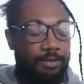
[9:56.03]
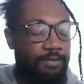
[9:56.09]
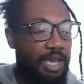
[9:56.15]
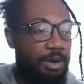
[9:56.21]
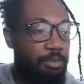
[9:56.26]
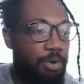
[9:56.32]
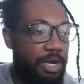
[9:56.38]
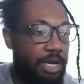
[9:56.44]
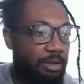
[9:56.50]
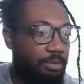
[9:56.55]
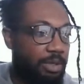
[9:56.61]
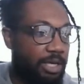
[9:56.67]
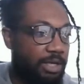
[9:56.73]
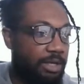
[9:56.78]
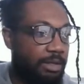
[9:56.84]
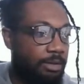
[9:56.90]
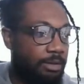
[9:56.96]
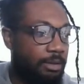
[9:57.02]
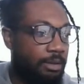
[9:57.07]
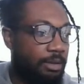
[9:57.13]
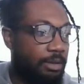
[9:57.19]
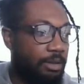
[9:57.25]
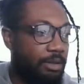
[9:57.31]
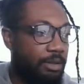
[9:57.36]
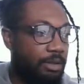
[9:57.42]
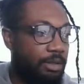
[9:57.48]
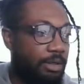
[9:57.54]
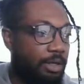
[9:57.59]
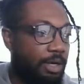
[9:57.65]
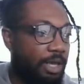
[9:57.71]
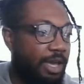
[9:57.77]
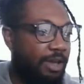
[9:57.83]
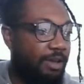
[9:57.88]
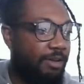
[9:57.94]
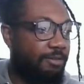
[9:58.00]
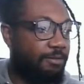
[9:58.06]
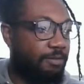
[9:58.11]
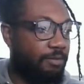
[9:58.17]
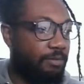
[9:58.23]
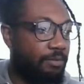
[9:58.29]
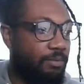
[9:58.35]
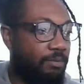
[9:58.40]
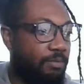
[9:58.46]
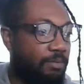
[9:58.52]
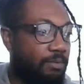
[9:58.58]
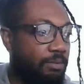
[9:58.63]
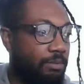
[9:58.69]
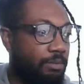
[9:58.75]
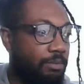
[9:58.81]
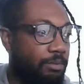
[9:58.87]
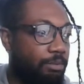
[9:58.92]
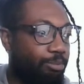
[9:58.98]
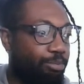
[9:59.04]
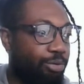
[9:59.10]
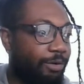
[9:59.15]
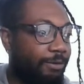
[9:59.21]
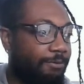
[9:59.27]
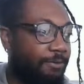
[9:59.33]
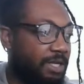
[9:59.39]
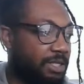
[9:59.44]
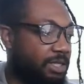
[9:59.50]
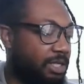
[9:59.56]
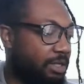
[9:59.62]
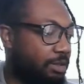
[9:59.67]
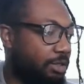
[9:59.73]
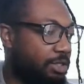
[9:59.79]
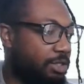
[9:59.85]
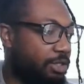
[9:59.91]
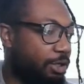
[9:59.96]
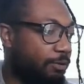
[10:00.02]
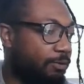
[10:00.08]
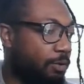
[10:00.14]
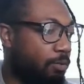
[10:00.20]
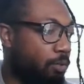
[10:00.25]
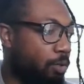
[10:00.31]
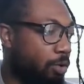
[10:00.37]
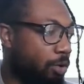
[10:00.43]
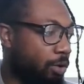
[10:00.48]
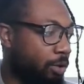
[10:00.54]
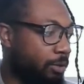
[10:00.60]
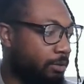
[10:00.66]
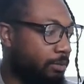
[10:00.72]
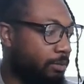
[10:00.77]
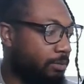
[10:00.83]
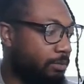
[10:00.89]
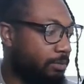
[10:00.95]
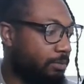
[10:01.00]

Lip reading: Abraham Lincoln could have prevented the Civil War